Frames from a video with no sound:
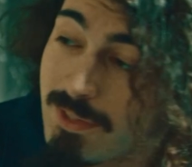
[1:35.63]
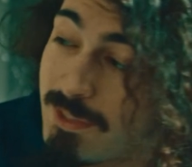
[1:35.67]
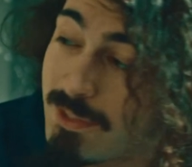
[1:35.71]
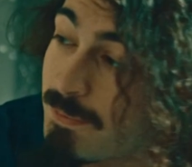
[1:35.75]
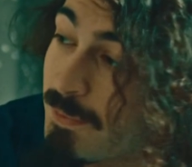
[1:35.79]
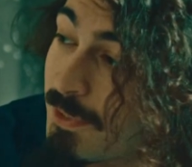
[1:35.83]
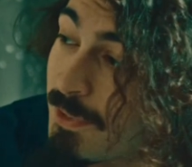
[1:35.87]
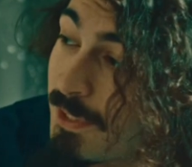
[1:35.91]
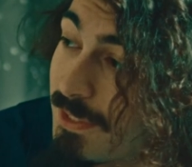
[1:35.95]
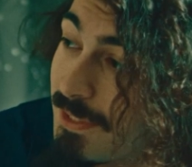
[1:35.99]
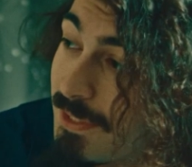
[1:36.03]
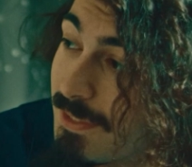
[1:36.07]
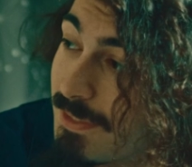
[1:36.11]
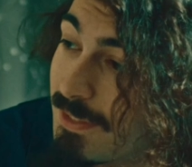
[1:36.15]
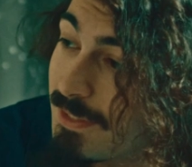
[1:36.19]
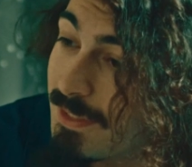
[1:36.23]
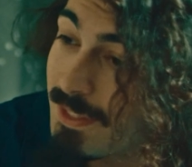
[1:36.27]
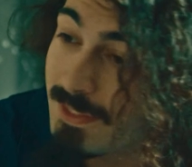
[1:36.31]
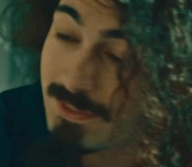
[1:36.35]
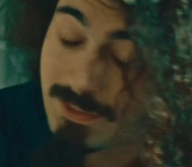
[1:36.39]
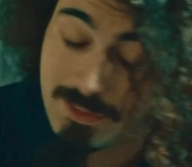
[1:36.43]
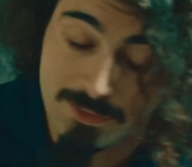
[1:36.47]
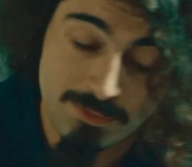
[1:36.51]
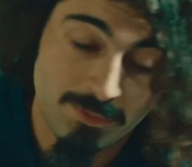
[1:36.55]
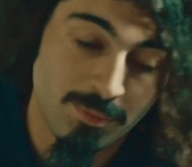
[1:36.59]
this book.
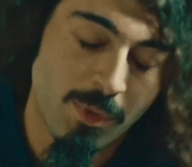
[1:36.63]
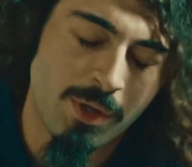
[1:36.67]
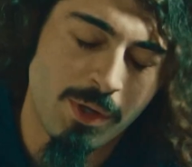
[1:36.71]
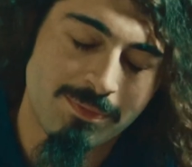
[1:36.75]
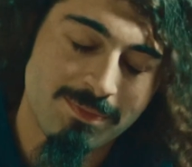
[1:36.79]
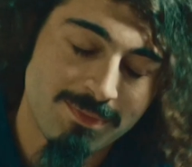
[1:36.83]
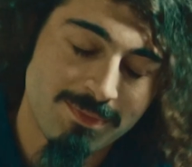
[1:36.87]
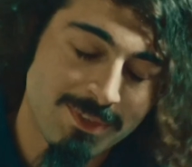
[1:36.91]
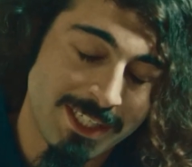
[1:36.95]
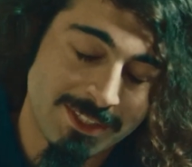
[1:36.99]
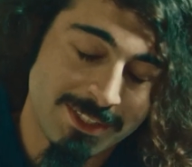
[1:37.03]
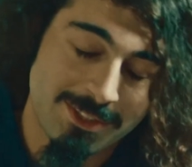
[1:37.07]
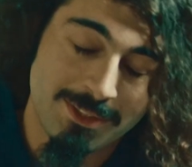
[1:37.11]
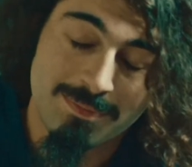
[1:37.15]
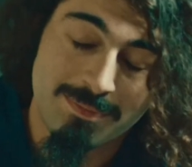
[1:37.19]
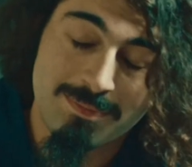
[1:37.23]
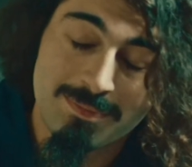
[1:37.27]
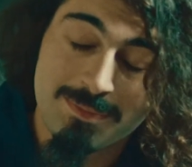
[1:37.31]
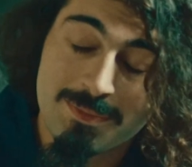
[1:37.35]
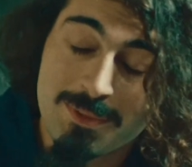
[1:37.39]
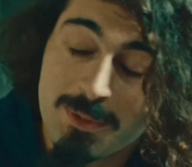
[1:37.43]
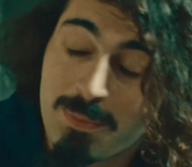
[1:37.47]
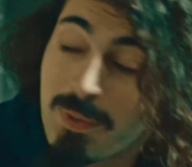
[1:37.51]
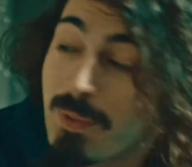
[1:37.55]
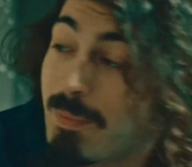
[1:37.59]

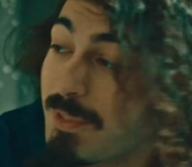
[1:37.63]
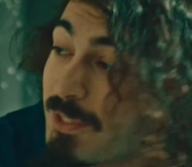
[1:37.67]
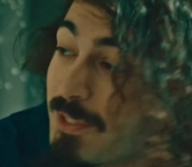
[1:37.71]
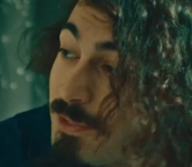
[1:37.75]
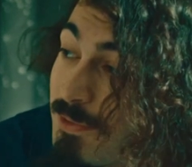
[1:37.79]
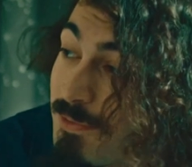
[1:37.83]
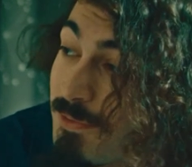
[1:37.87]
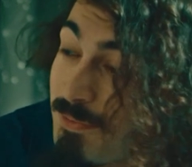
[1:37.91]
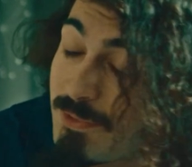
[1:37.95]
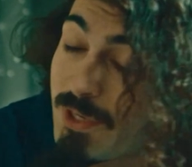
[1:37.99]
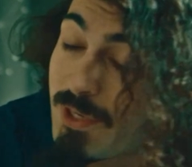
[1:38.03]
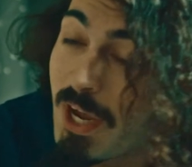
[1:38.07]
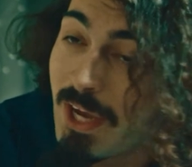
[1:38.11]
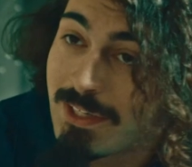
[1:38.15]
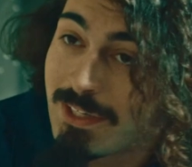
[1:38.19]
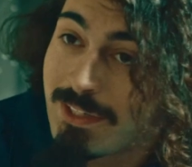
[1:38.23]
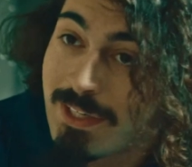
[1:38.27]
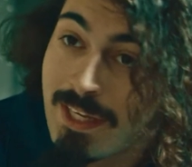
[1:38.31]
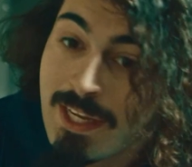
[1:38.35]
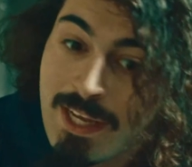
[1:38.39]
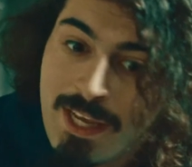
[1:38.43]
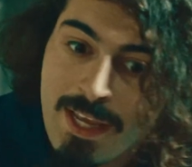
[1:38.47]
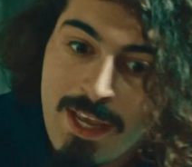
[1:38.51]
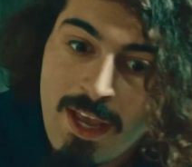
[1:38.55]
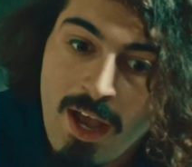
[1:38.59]
It's pretty much done.
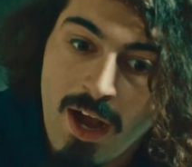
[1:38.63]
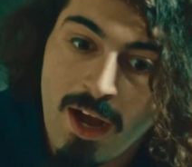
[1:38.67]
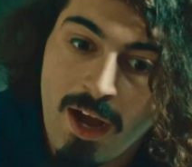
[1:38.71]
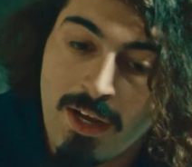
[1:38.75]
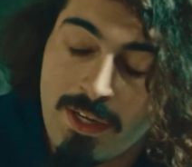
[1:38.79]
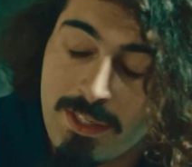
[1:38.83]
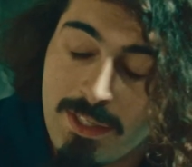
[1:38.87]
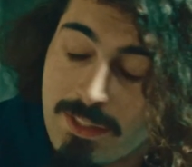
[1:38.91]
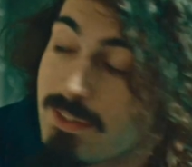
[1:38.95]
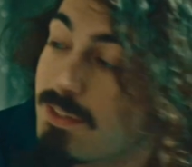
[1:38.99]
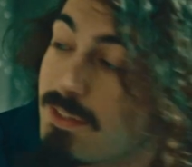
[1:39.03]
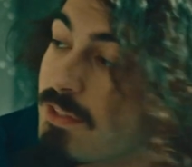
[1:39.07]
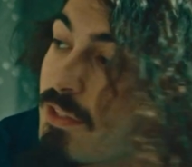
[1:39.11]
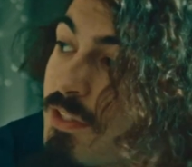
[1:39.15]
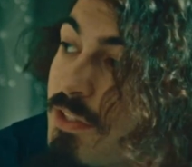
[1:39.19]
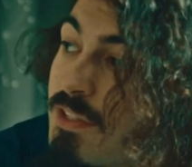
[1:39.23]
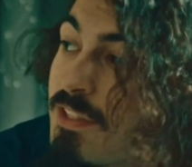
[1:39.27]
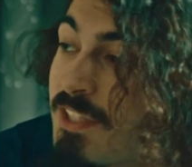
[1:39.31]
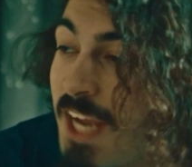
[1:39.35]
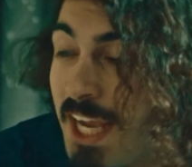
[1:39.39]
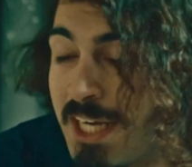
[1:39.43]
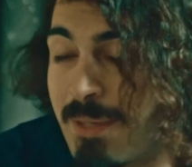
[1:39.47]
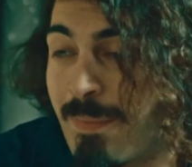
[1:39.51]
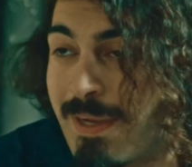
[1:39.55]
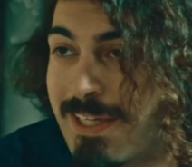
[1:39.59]

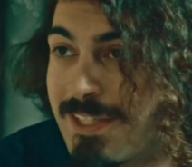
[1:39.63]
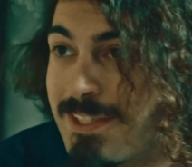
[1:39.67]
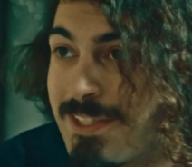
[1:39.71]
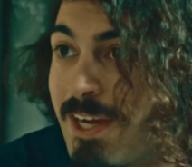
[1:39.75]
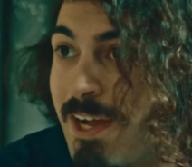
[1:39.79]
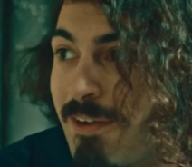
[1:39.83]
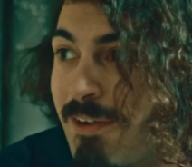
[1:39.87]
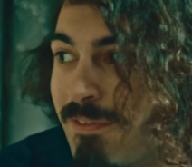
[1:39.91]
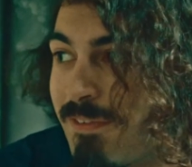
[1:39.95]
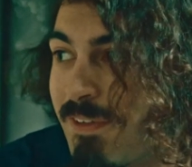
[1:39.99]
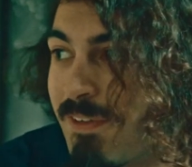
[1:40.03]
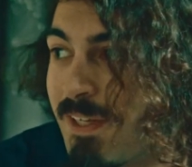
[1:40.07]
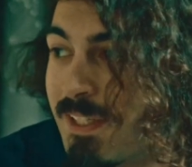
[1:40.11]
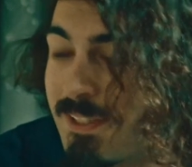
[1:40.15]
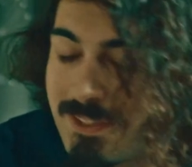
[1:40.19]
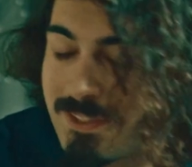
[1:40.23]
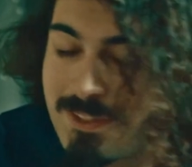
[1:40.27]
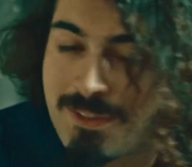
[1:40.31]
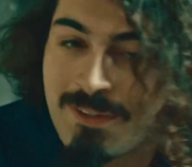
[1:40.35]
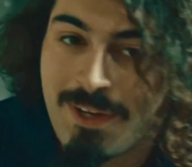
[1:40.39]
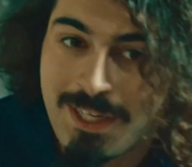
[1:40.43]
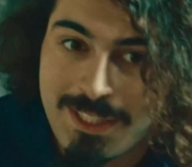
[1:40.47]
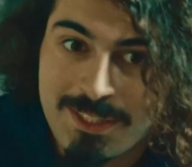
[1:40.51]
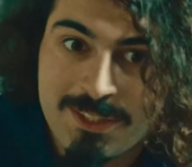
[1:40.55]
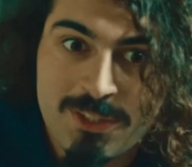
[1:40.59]
Dynamite stuff. It's
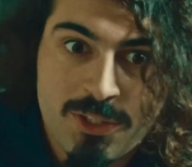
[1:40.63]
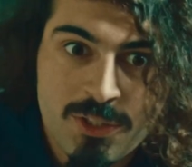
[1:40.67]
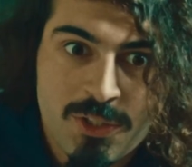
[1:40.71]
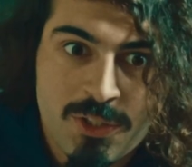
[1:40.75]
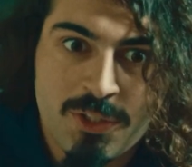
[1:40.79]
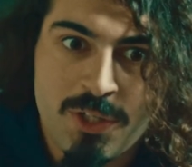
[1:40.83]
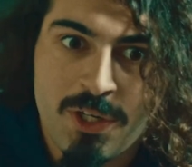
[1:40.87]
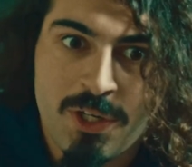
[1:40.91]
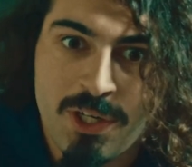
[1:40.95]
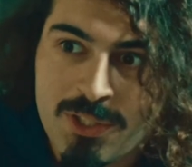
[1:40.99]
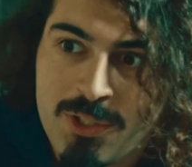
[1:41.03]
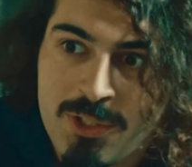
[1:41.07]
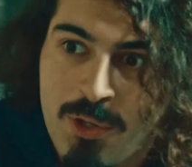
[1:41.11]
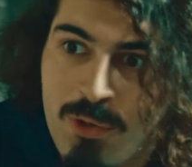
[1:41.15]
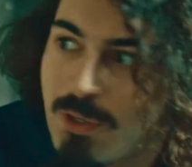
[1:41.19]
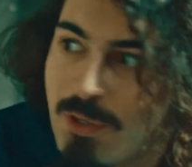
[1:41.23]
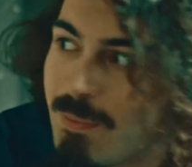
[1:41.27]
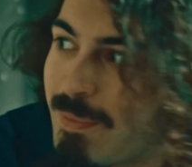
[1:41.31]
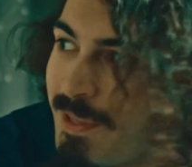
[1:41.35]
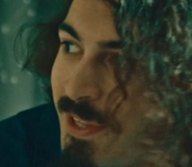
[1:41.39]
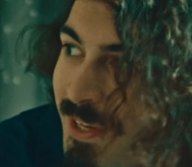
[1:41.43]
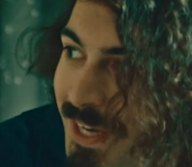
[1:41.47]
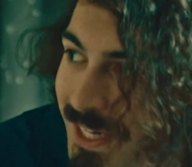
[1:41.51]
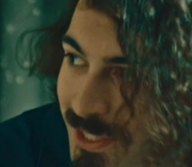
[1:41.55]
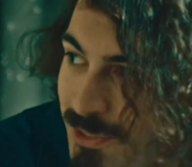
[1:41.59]
like gonna totally
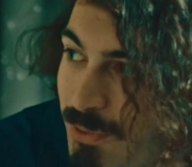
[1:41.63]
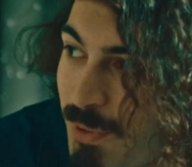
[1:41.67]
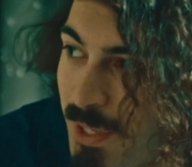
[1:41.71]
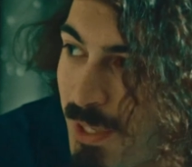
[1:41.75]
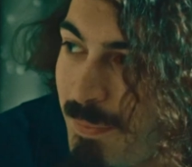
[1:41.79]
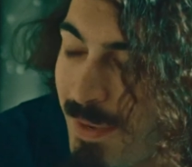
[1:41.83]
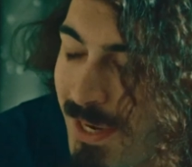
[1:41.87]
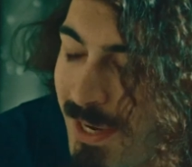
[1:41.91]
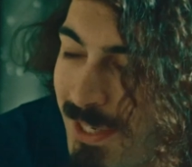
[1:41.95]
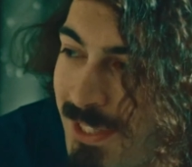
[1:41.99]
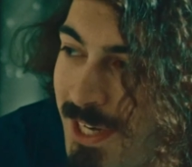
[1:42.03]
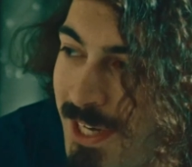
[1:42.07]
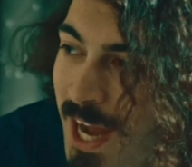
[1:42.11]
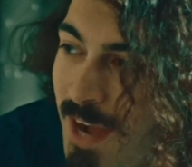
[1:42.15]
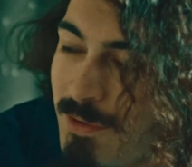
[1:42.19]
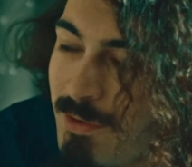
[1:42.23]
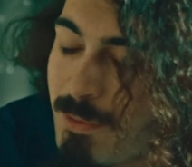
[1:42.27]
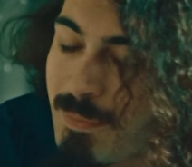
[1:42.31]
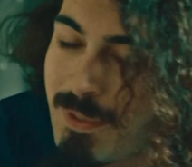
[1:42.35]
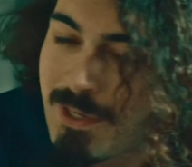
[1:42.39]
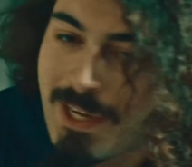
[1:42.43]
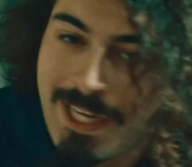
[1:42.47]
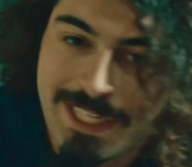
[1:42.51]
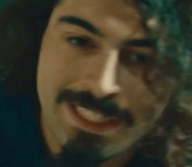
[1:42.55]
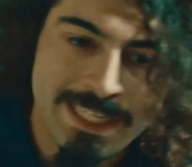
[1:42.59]
be the next great American novel,
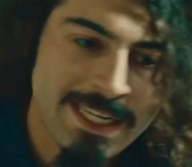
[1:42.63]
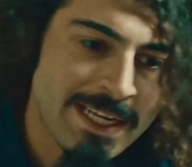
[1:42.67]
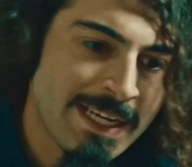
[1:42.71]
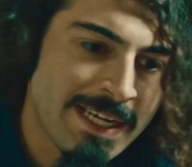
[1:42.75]
but like,